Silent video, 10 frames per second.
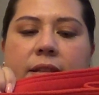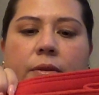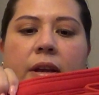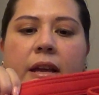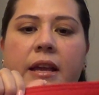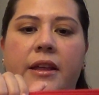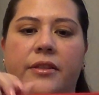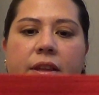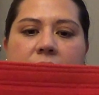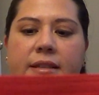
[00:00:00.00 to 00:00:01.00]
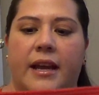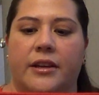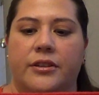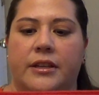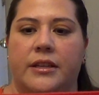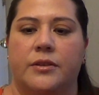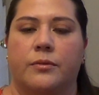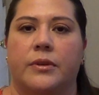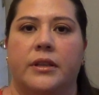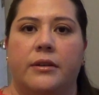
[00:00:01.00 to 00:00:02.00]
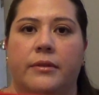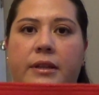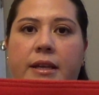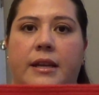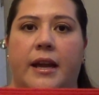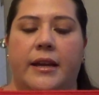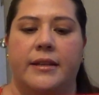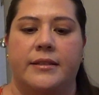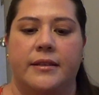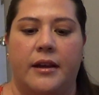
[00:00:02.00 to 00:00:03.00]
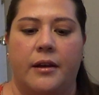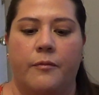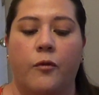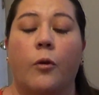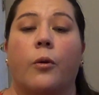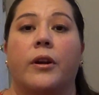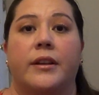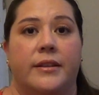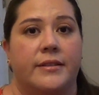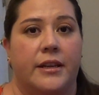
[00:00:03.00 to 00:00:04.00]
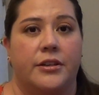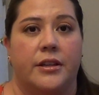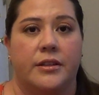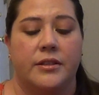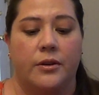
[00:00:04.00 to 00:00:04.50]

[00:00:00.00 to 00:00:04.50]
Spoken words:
So this actually is really, really nice for organization.